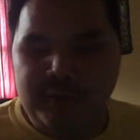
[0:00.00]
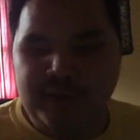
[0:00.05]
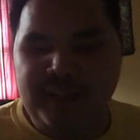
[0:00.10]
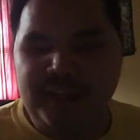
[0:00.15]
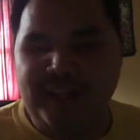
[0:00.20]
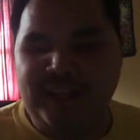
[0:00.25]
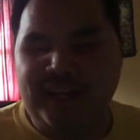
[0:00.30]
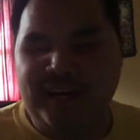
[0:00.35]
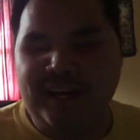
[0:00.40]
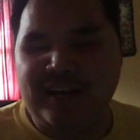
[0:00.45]
one of
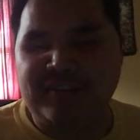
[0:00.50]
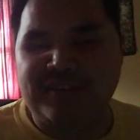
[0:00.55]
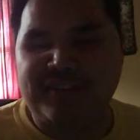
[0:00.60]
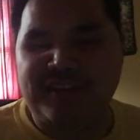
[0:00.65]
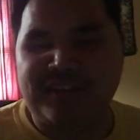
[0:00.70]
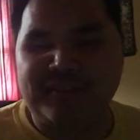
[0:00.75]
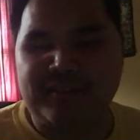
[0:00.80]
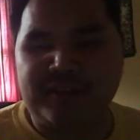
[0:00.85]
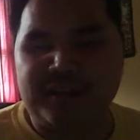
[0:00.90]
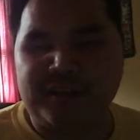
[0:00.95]
the last
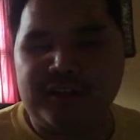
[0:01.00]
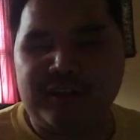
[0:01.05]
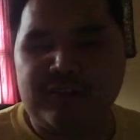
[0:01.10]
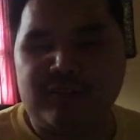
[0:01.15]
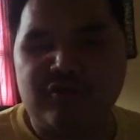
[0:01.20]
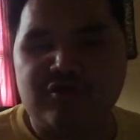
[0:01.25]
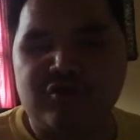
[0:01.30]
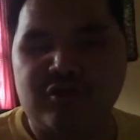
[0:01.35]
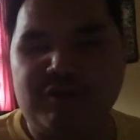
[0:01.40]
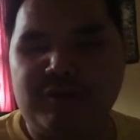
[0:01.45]
things I'm going to
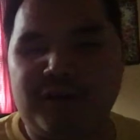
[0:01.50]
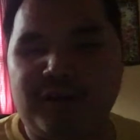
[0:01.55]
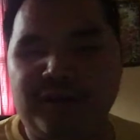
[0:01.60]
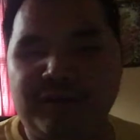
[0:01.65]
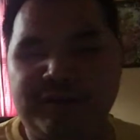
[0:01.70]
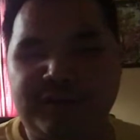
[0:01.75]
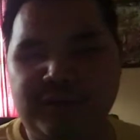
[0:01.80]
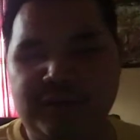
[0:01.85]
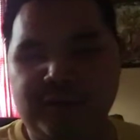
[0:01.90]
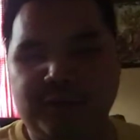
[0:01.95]
show
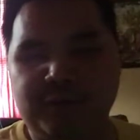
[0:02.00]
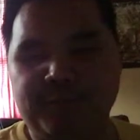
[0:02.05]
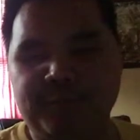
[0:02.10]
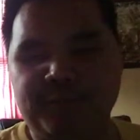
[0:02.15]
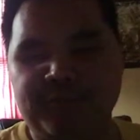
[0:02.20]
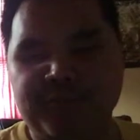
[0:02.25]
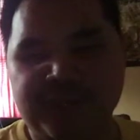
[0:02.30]
off here,